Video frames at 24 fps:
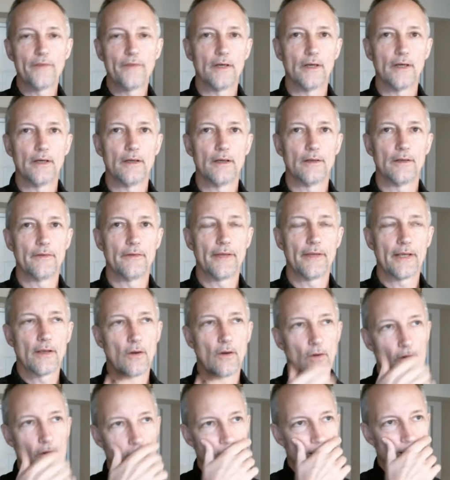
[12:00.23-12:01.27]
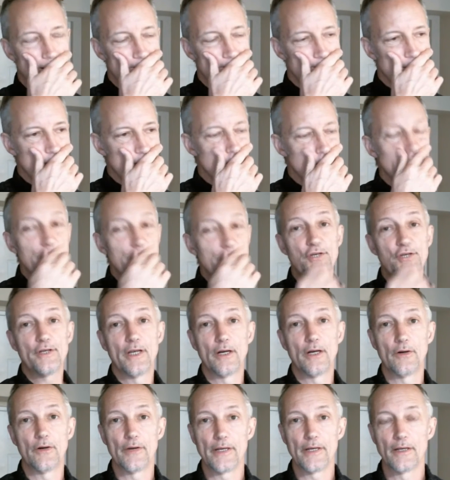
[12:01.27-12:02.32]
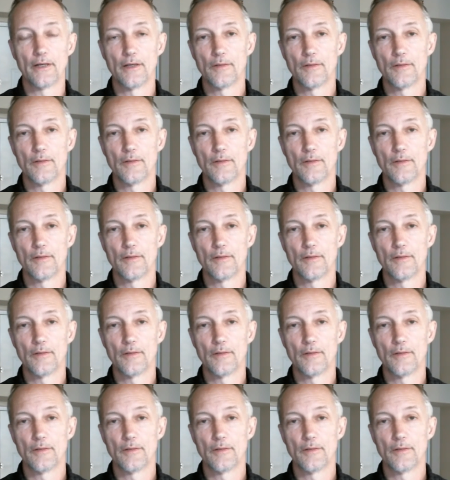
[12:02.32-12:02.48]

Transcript: Uh, they call them the missionary